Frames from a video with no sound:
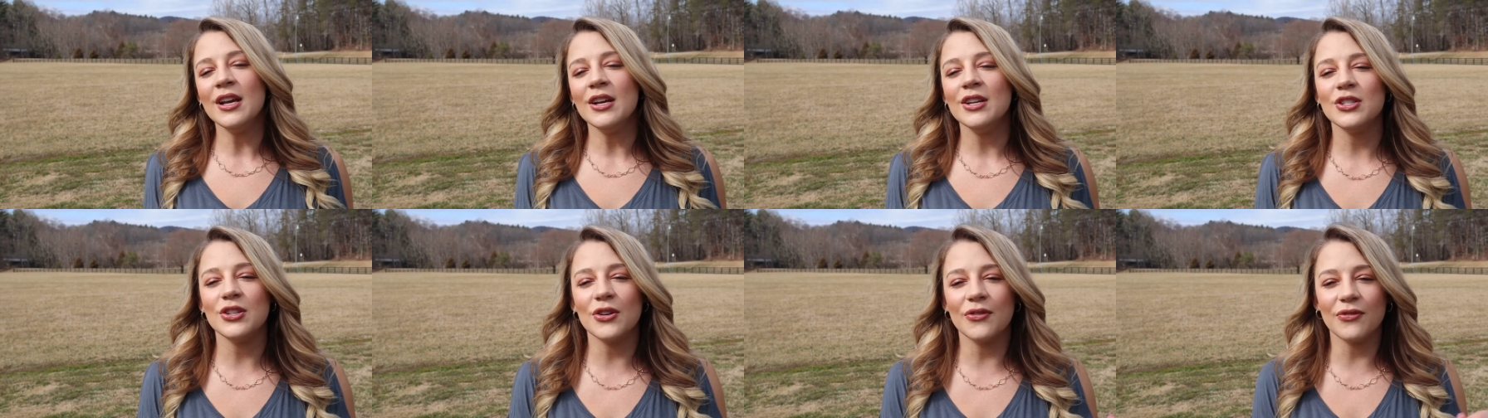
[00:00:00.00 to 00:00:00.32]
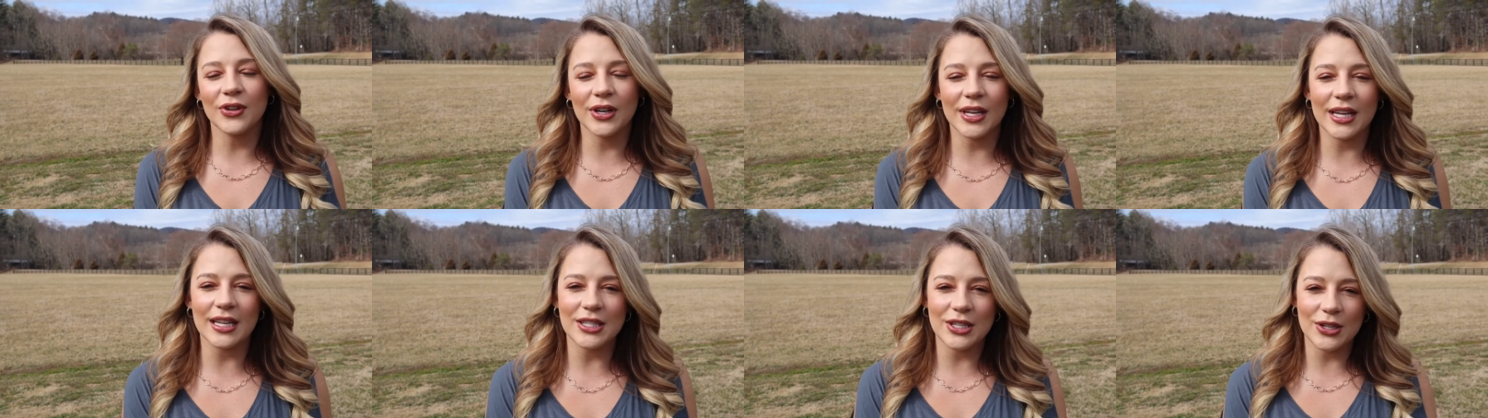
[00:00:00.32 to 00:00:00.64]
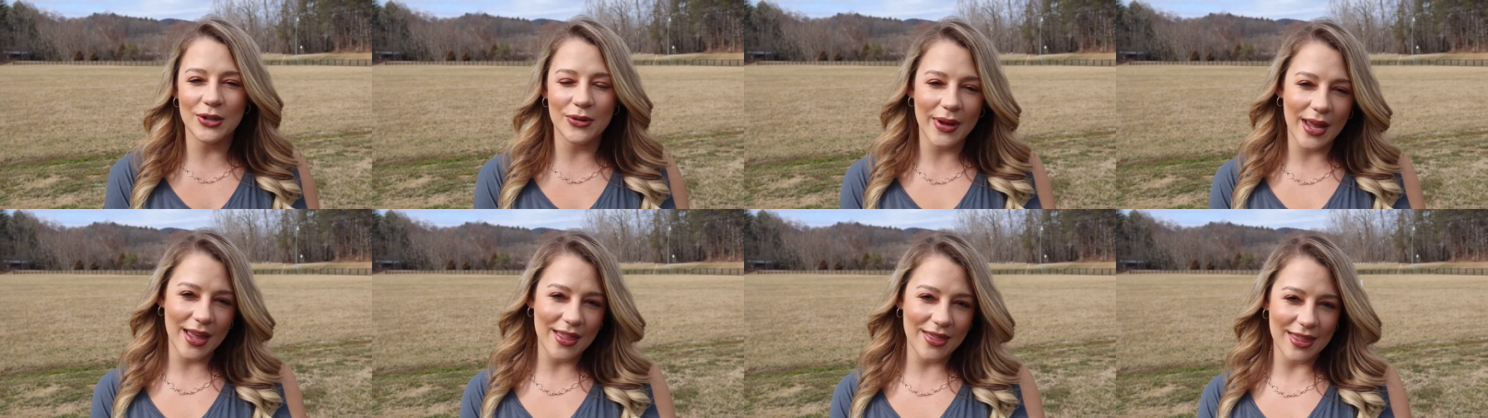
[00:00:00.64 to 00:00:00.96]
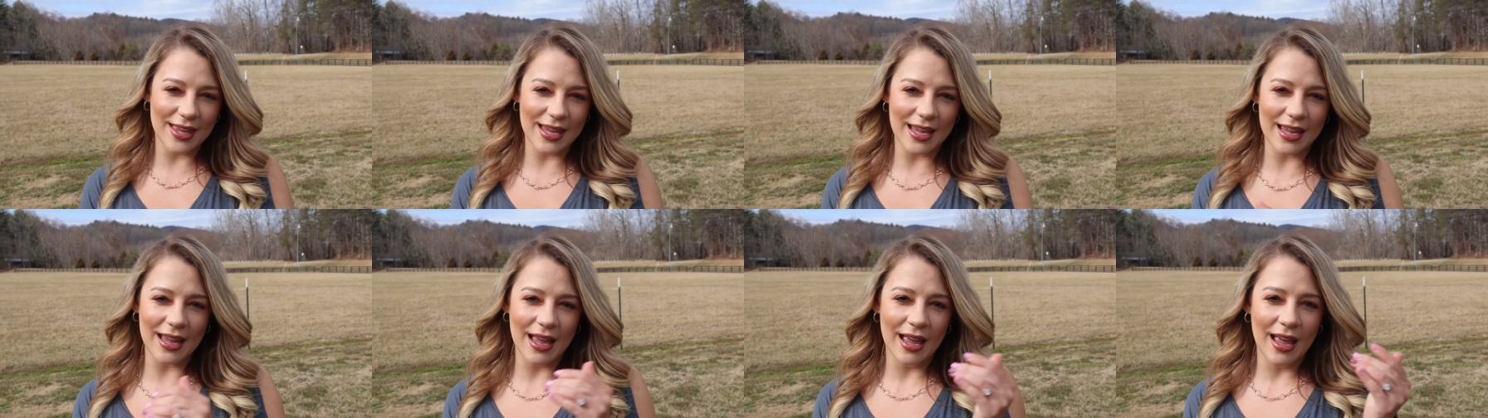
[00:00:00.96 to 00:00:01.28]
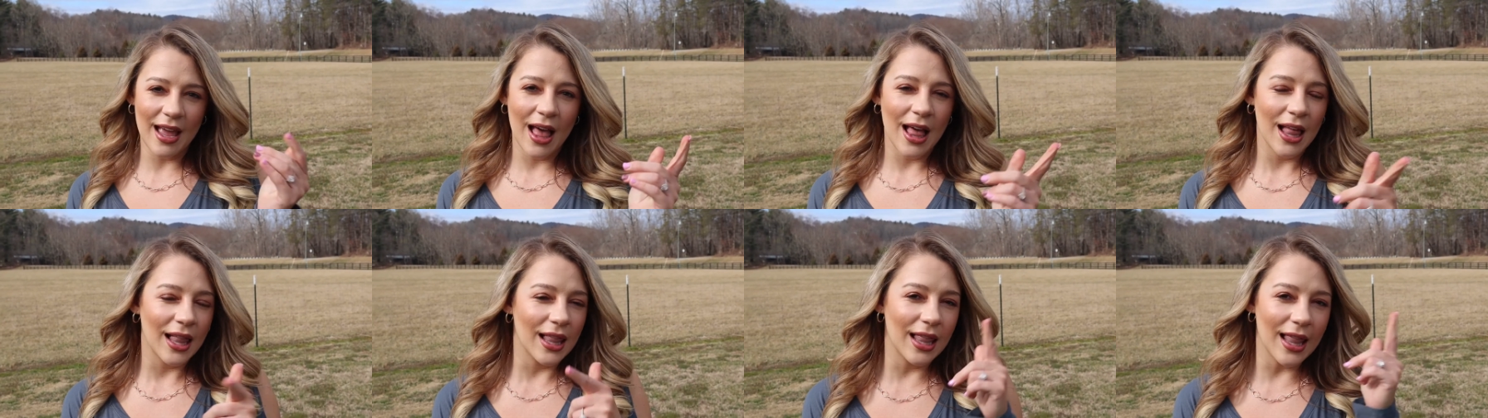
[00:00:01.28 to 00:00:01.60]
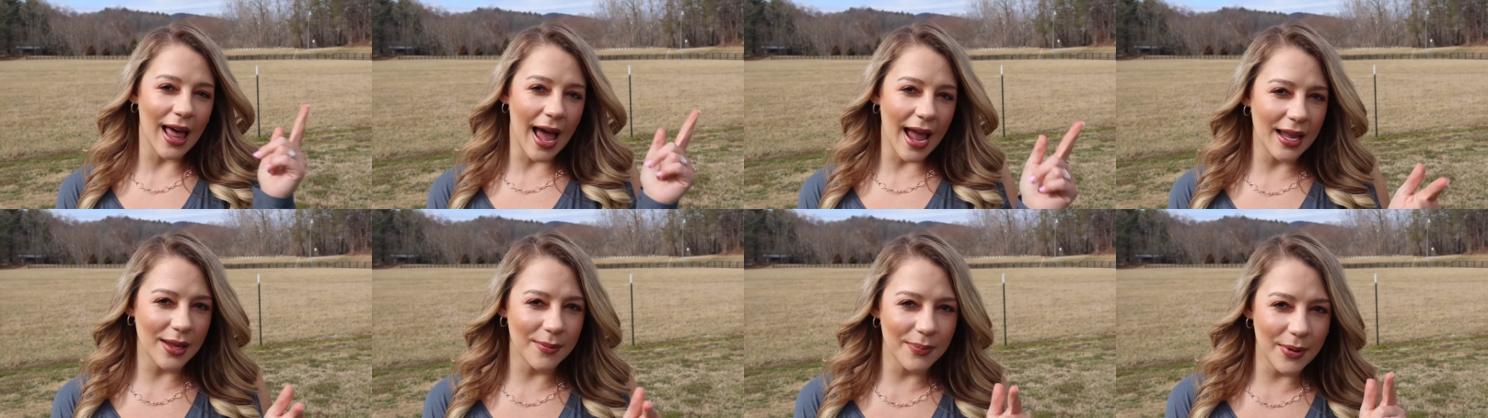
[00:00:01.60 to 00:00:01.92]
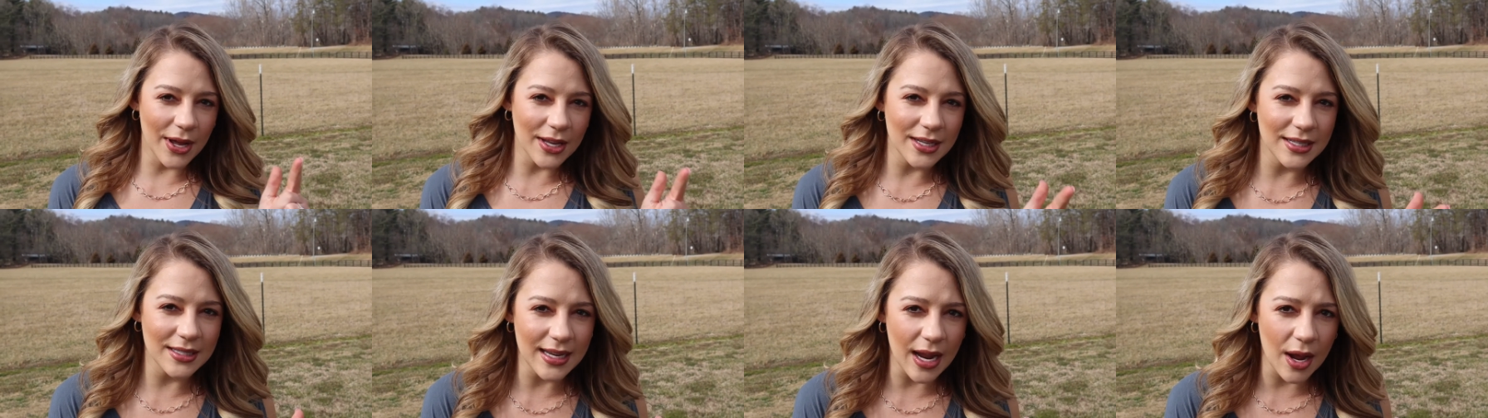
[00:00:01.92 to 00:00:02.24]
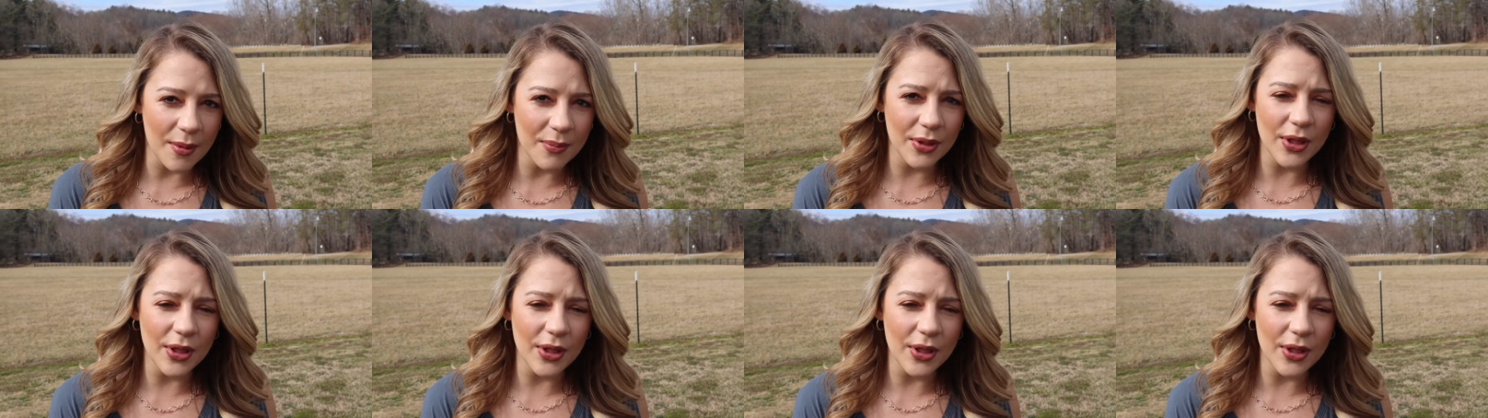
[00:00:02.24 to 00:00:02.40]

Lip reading: Don't forget to hit the like button down